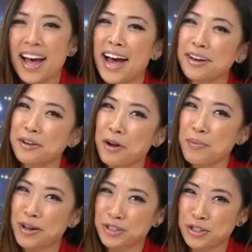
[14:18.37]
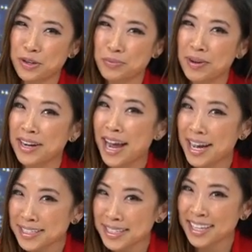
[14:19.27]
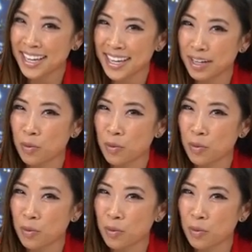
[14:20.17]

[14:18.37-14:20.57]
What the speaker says: I don't know about you, but as a kid,